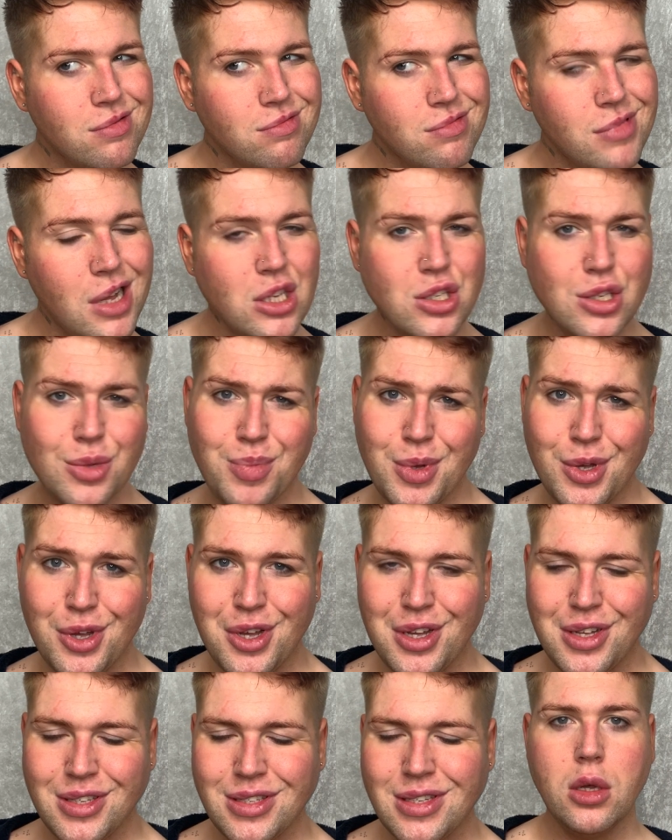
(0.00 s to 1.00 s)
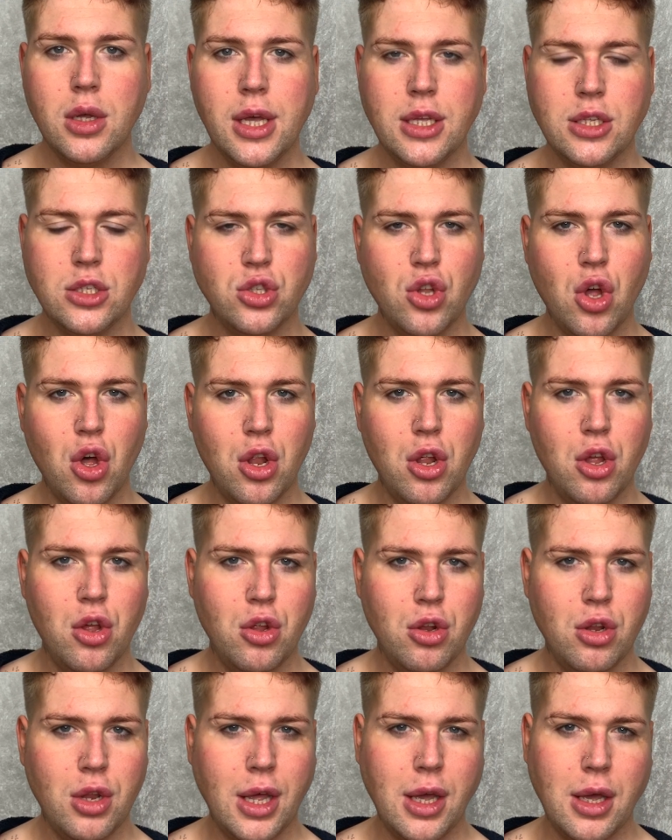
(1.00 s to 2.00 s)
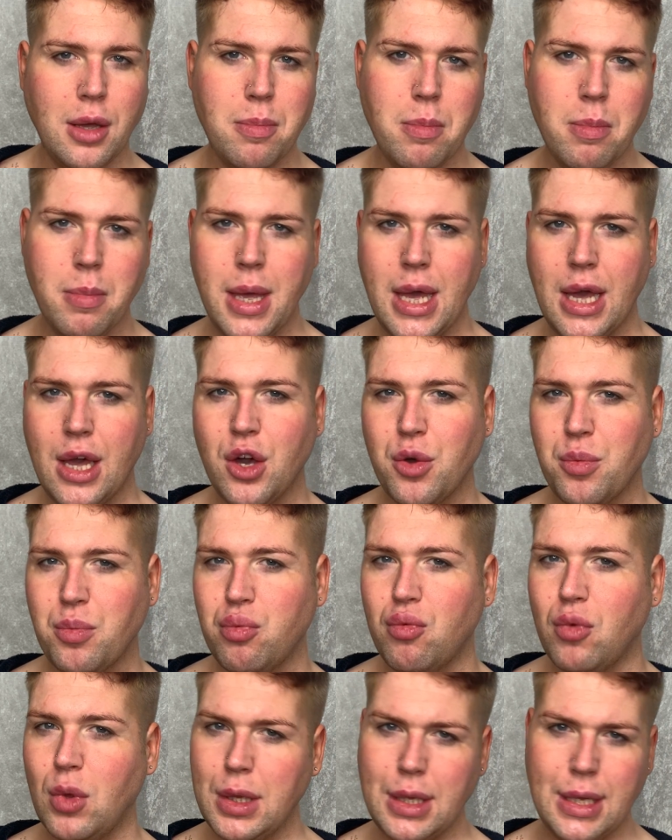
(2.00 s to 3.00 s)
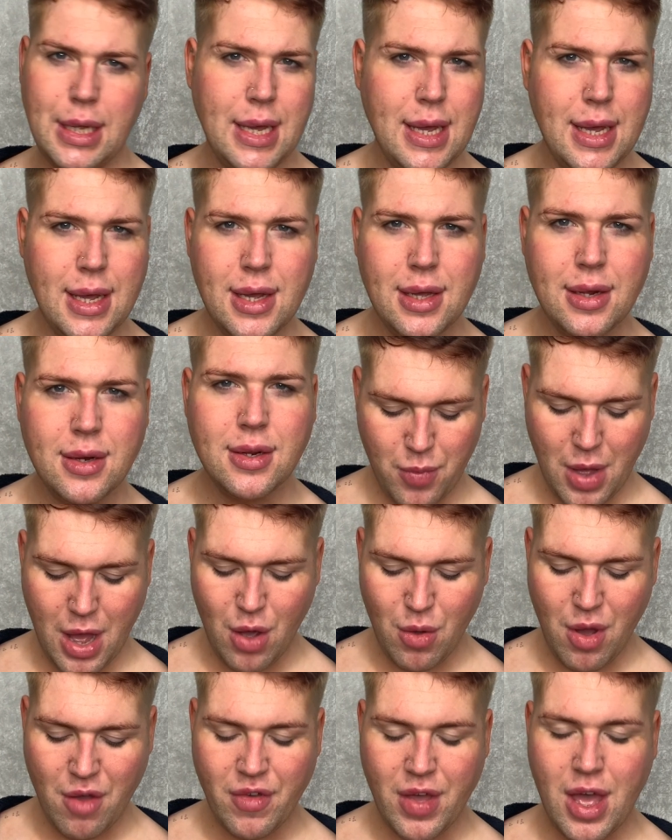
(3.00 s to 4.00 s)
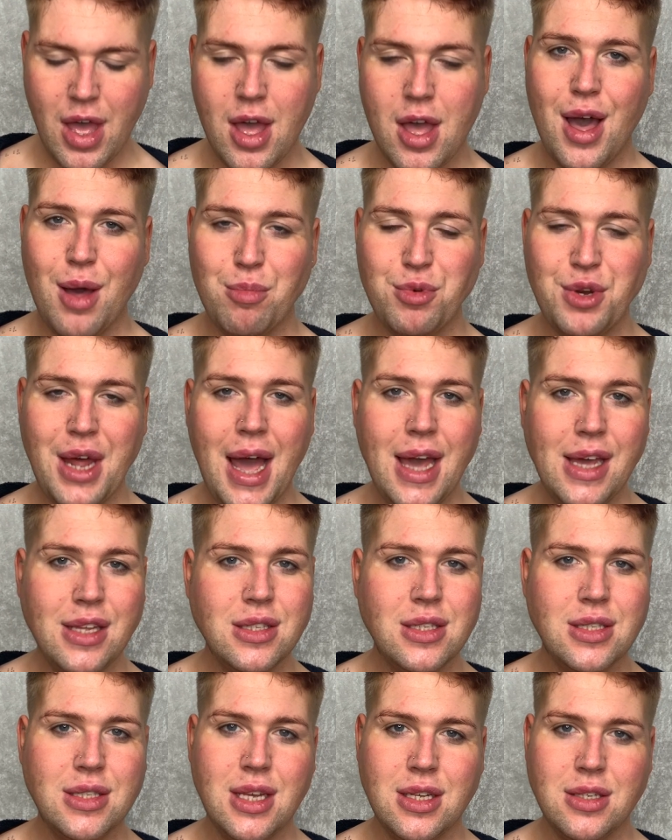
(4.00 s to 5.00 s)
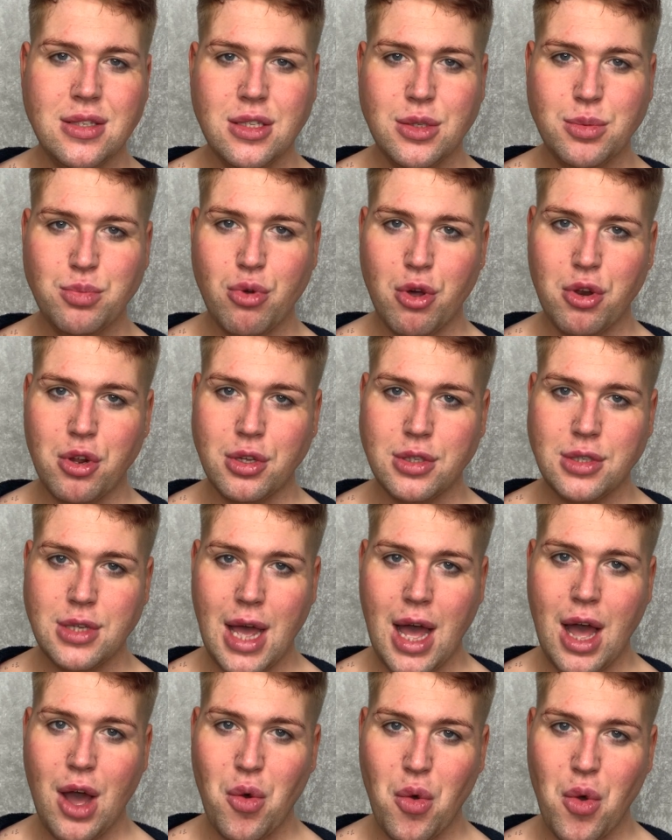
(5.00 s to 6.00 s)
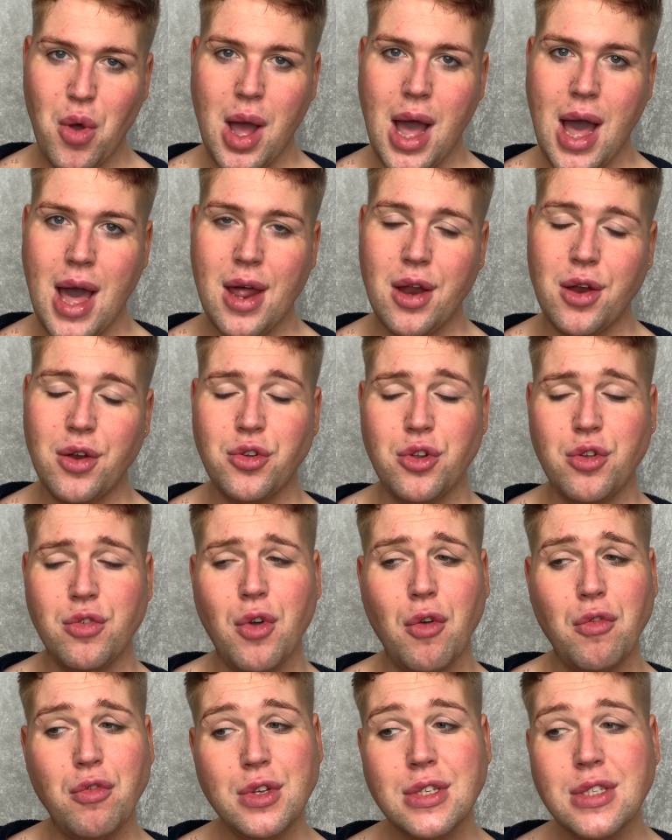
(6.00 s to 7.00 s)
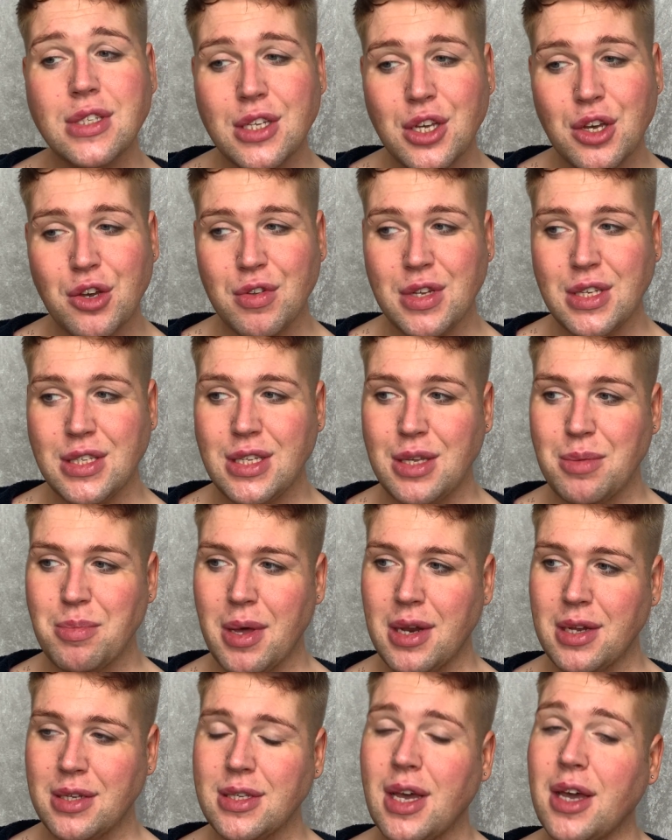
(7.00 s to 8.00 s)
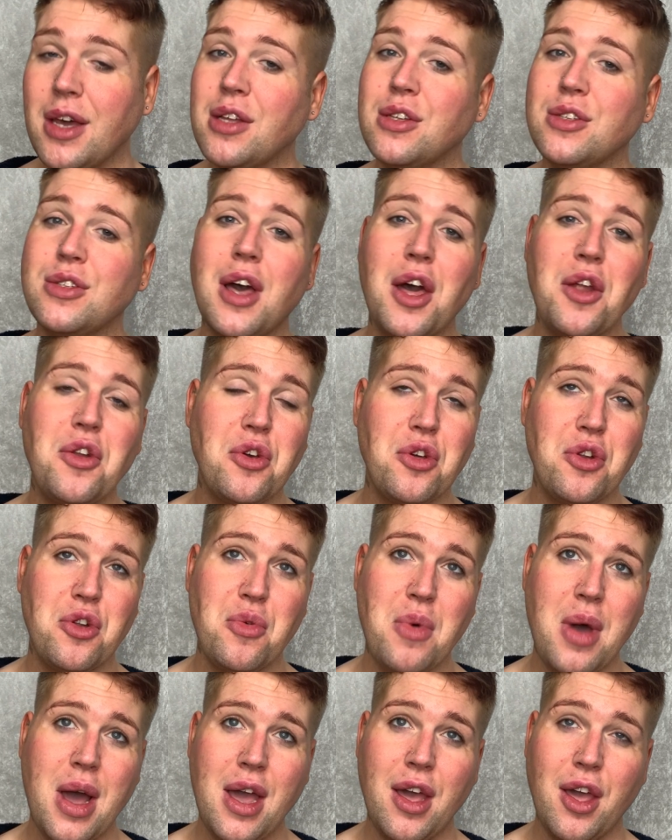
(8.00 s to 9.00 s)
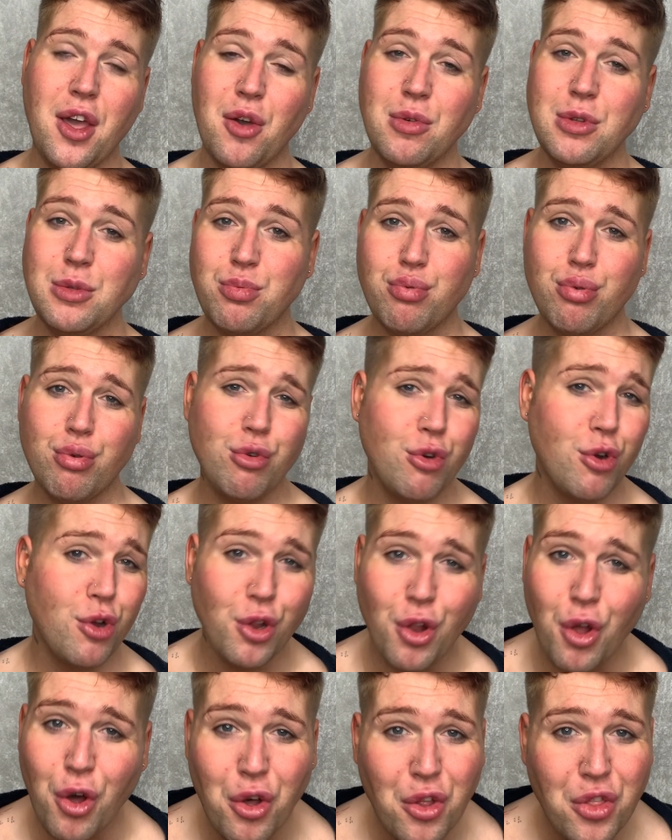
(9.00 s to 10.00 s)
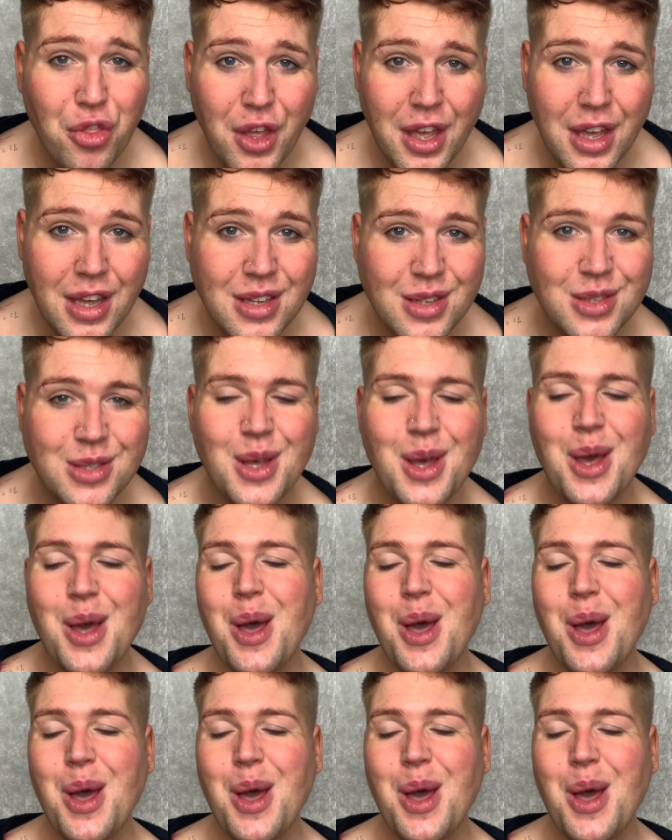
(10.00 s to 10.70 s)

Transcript: I suppose. It's not like makeup related. However, I'm dying to test this product out and you've obviously already seen by the title, so I don't know why I always prolong things.